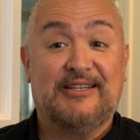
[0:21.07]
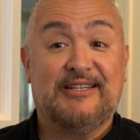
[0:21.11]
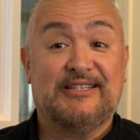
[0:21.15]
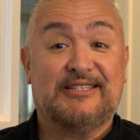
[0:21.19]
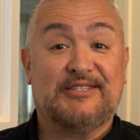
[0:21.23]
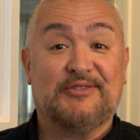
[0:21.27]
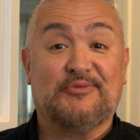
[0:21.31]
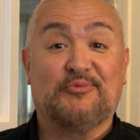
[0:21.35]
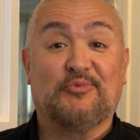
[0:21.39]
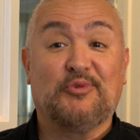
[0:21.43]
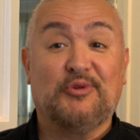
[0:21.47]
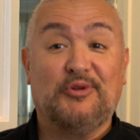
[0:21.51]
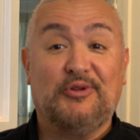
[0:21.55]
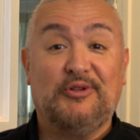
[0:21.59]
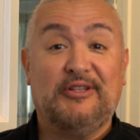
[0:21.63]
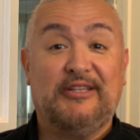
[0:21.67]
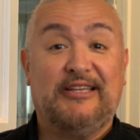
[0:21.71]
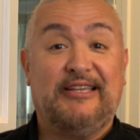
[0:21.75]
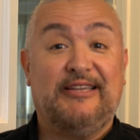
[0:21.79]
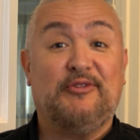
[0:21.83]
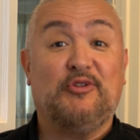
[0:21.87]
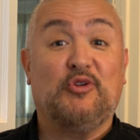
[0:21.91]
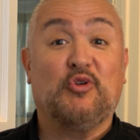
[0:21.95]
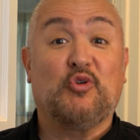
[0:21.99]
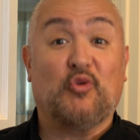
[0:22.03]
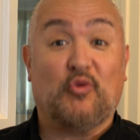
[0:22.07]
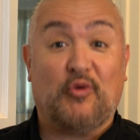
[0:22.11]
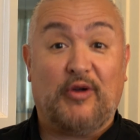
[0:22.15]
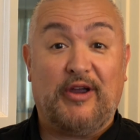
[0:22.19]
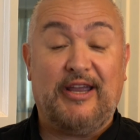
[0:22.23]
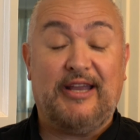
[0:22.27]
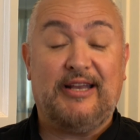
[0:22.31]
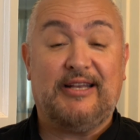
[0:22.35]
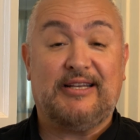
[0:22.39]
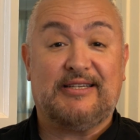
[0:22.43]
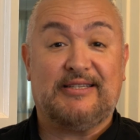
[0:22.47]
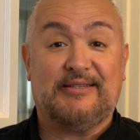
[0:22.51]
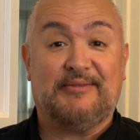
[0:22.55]
It's a really
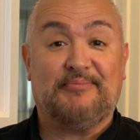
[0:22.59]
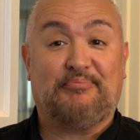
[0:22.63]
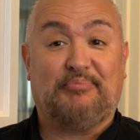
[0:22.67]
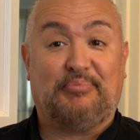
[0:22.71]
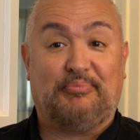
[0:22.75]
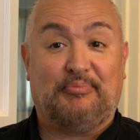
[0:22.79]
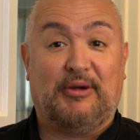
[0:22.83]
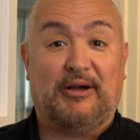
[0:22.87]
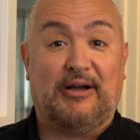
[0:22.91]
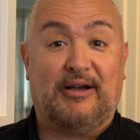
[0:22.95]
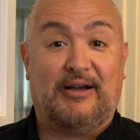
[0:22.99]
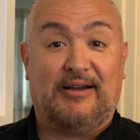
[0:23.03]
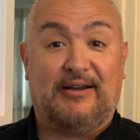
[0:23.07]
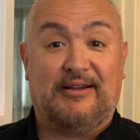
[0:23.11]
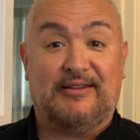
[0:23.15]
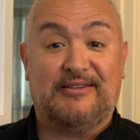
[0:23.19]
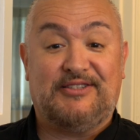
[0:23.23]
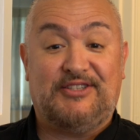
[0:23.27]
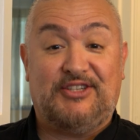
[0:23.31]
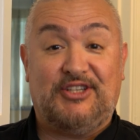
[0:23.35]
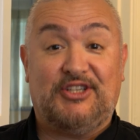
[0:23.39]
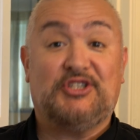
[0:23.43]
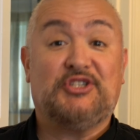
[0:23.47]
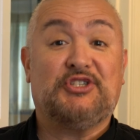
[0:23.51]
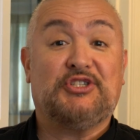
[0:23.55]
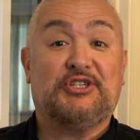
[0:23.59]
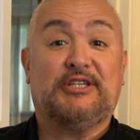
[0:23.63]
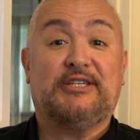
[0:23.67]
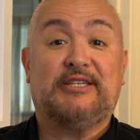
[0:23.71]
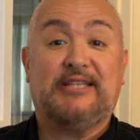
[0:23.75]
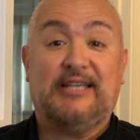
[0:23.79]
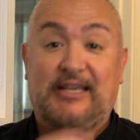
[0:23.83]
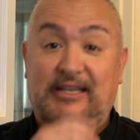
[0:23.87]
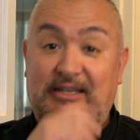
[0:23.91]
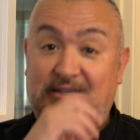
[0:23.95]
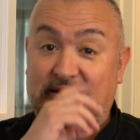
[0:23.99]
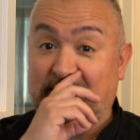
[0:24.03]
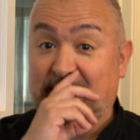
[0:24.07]
great dish to
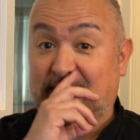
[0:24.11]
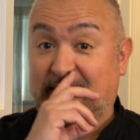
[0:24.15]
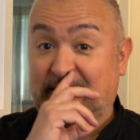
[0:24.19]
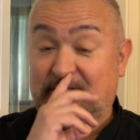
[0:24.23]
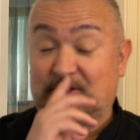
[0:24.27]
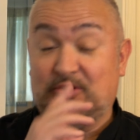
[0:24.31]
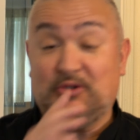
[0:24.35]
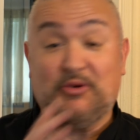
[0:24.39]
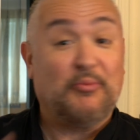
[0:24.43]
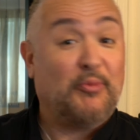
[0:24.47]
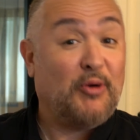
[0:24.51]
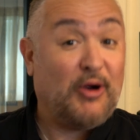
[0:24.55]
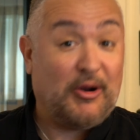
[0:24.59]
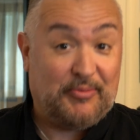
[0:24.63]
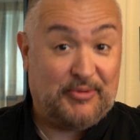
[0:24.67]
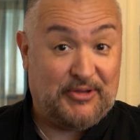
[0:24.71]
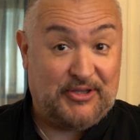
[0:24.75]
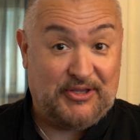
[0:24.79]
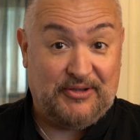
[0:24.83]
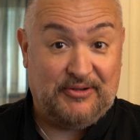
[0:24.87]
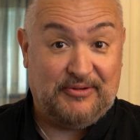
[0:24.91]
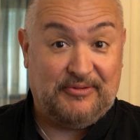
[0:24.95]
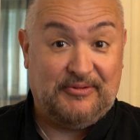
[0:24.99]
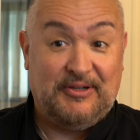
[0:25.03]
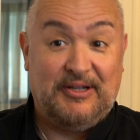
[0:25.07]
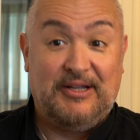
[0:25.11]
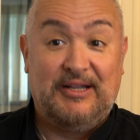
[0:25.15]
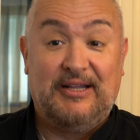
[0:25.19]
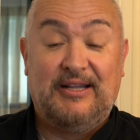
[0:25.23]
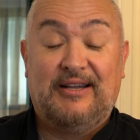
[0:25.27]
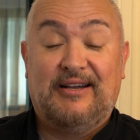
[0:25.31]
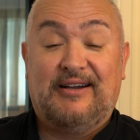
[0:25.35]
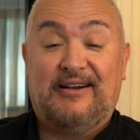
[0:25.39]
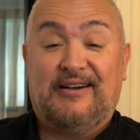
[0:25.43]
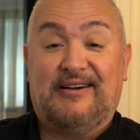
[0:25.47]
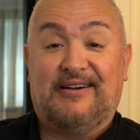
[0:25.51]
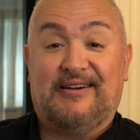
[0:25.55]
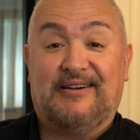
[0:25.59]
take to a barbecue.
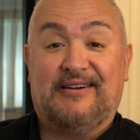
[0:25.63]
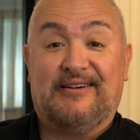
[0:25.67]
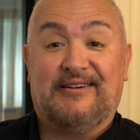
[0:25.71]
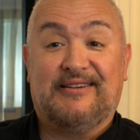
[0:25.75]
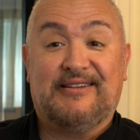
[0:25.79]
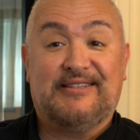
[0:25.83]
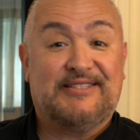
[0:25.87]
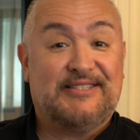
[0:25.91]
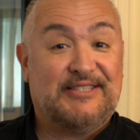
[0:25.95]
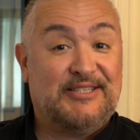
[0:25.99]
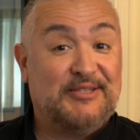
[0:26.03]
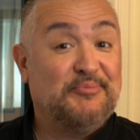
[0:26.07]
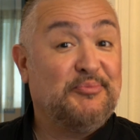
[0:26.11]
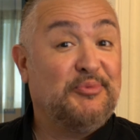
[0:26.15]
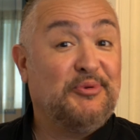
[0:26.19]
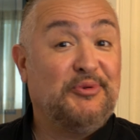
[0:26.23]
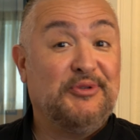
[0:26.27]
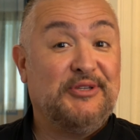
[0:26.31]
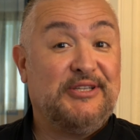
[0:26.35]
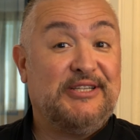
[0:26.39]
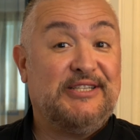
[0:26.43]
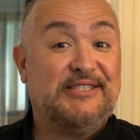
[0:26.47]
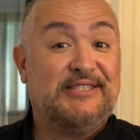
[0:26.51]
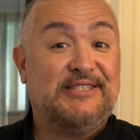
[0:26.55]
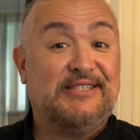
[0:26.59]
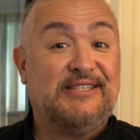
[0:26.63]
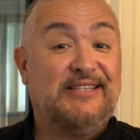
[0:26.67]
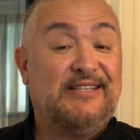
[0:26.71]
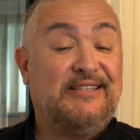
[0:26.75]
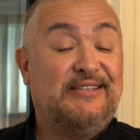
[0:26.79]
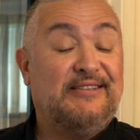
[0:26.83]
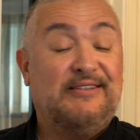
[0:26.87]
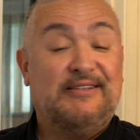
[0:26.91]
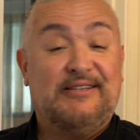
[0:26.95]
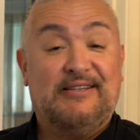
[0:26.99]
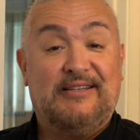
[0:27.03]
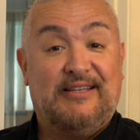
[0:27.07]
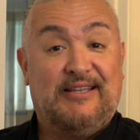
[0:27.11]
It's simple,
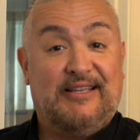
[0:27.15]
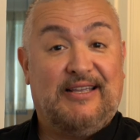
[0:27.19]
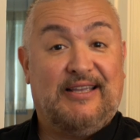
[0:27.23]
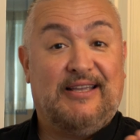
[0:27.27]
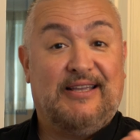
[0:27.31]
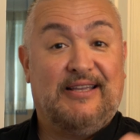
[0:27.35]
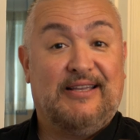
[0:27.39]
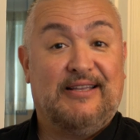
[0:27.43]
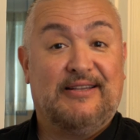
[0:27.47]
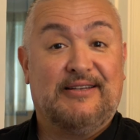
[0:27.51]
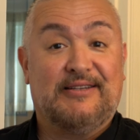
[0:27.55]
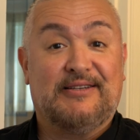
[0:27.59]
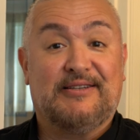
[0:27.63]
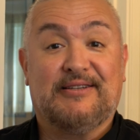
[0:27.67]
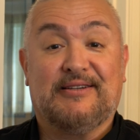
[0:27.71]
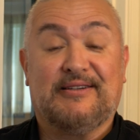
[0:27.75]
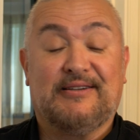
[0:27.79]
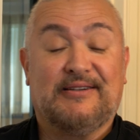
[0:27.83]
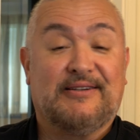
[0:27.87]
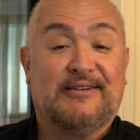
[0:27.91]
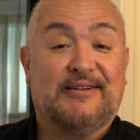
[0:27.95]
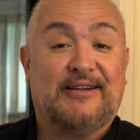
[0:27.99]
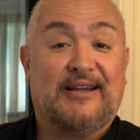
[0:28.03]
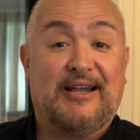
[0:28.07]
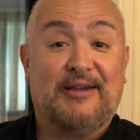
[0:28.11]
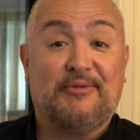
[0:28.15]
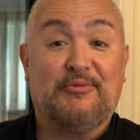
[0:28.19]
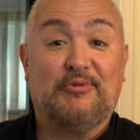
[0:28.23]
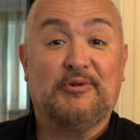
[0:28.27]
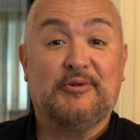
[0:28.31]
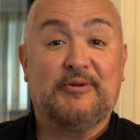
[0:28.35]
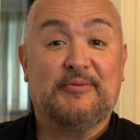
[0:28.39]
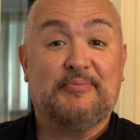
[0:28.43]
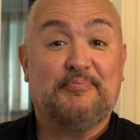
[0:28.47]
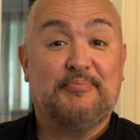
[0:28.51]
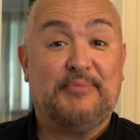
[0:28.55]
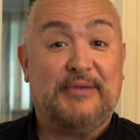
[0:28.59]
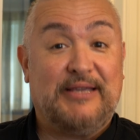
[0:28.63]
easy, and I
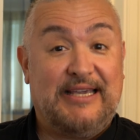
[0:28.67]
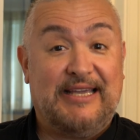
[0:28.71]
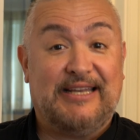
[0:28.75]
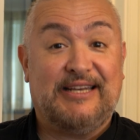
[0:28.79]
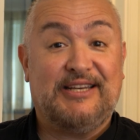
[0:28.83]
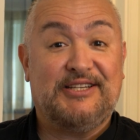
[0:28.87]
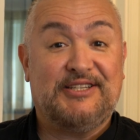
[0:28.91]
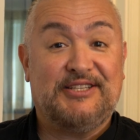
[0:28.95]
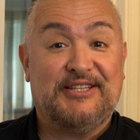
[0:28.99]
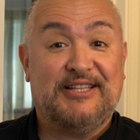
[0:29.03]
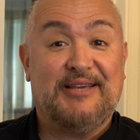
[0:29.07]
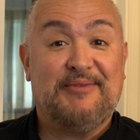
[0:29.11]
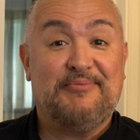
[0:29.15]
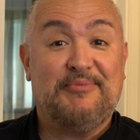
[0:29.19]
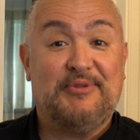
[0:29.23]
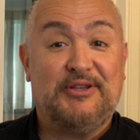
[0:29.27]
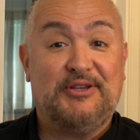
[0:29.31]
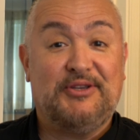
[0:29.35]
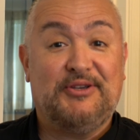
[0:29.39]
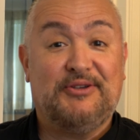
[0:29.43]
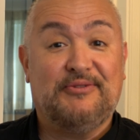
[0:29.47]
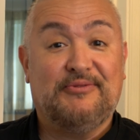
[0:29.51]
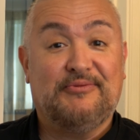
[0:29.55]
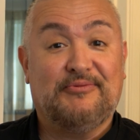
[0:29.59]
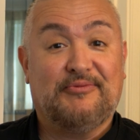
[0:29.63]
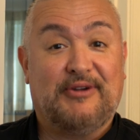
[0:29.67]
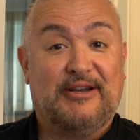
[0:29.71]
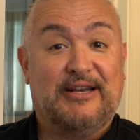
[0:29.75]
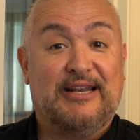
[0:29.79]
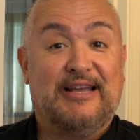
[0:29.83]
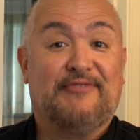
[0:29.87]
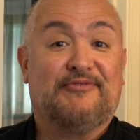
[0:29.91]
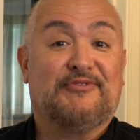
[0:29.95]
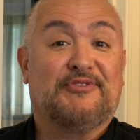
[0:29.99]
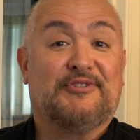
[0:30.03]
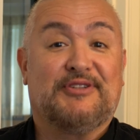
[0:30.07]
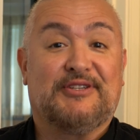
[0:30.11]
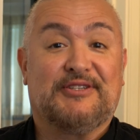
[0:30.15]
will be getting to that menu right
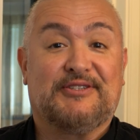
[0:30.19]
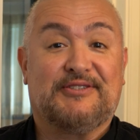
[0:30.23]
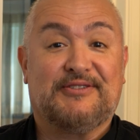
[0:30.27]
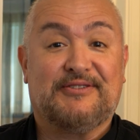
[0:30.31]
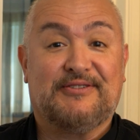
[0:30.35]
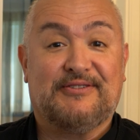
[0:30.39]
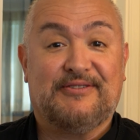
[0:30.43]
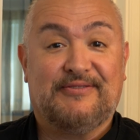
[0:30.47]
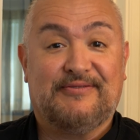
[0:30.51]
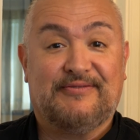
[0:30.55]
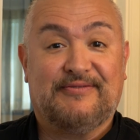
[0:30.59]
after this.